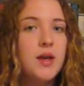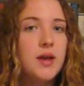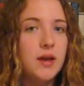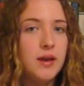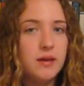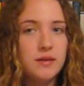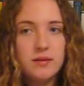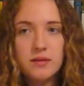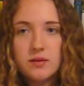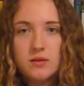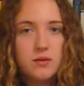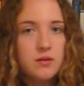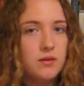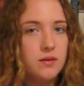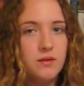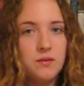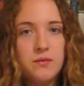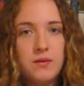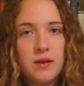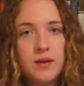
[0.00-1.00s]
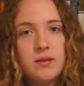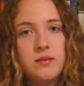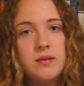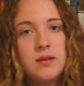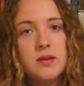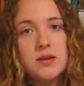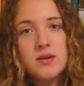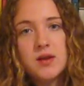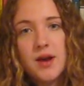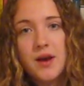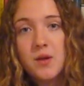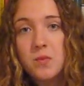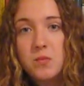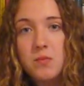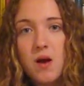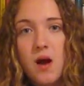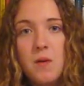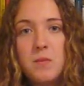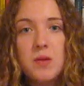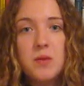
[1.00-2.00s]
isn't going to fix the entire
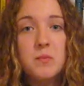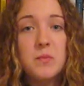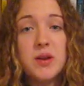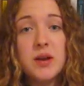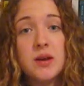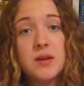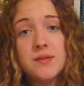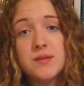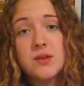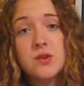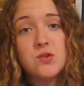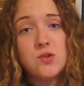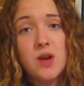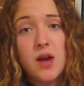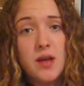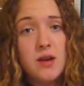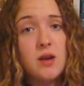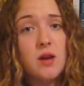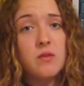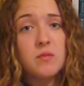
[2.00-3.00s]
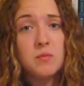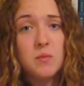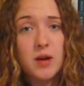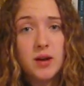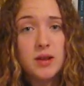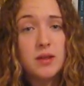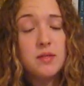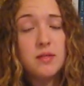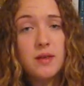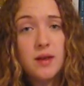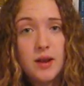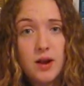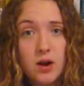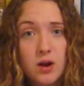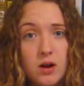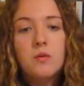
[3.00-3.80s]
problem because there's not enough money there.